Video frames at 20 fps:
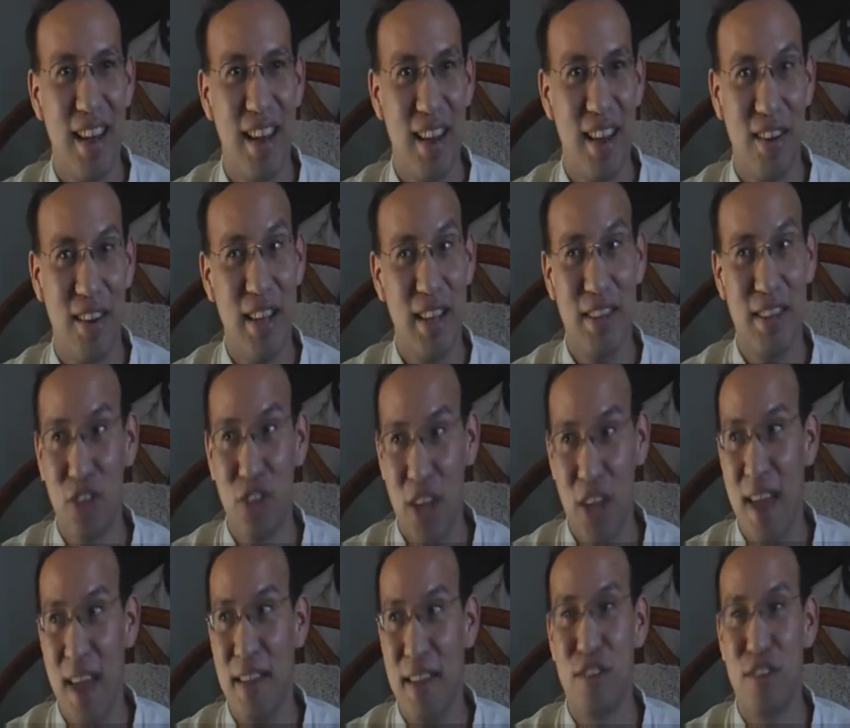It's a
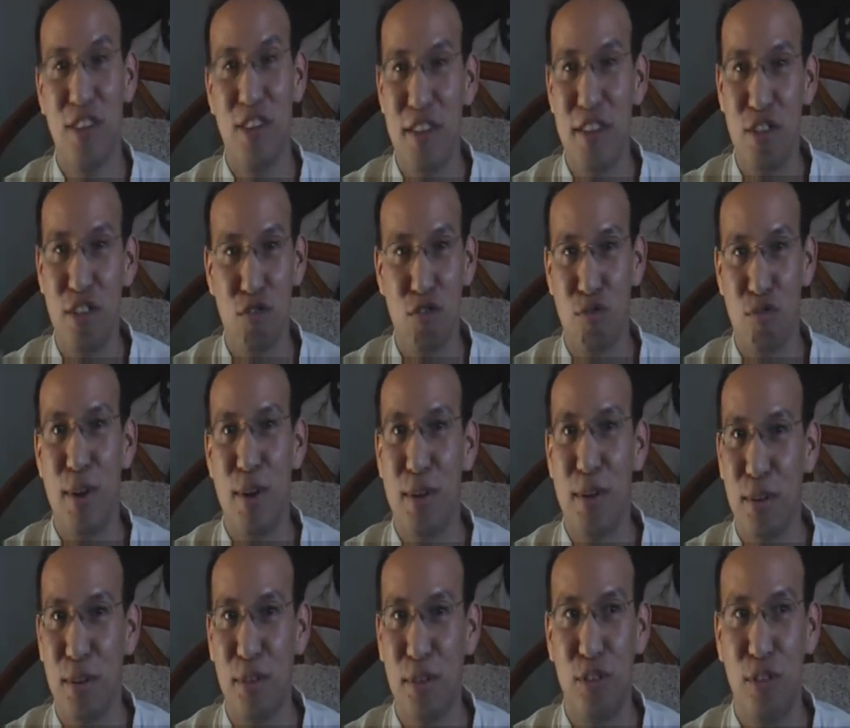challenge. It's a
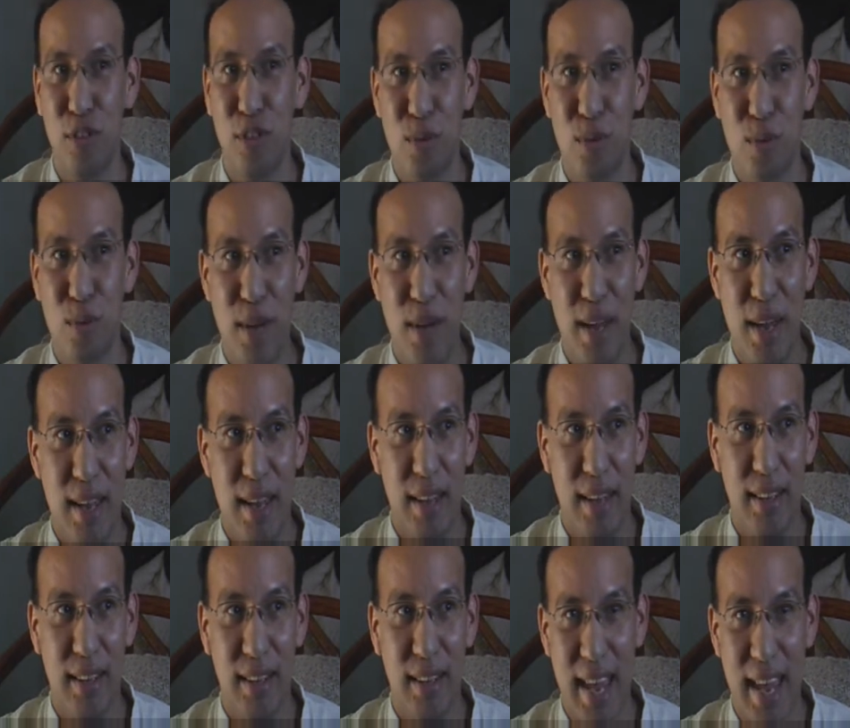struggle to
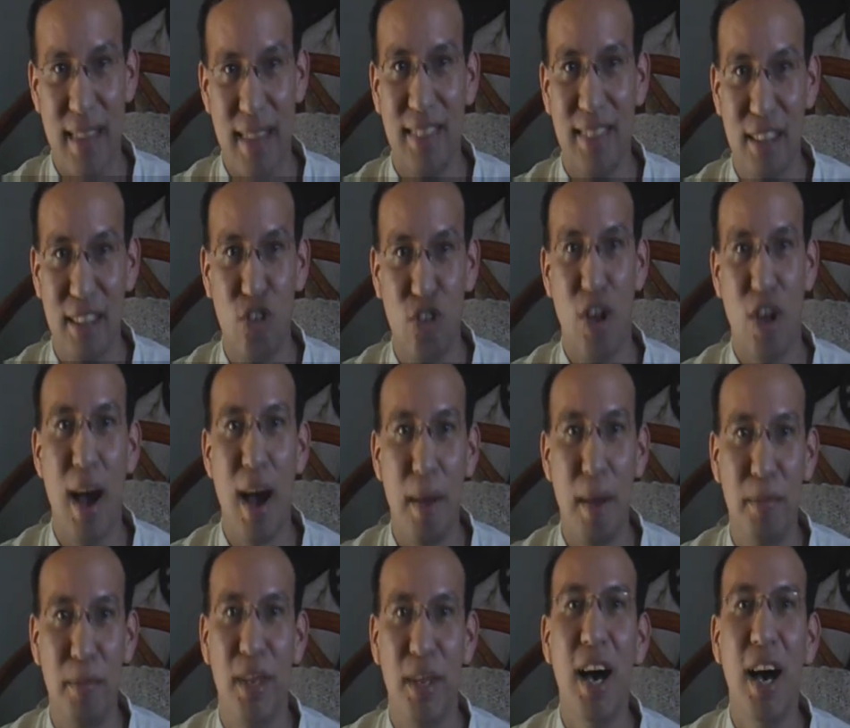get the
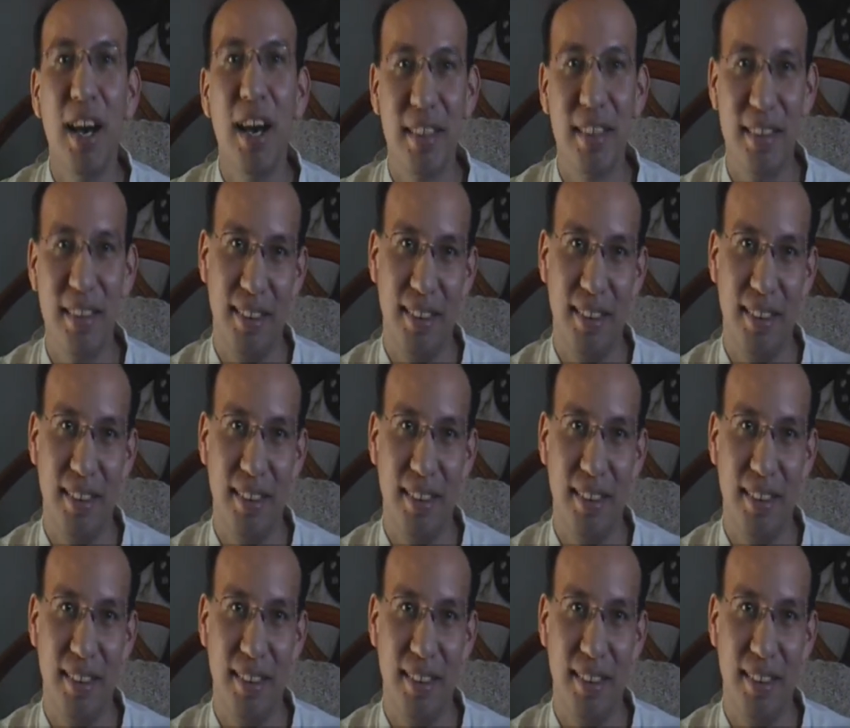job done.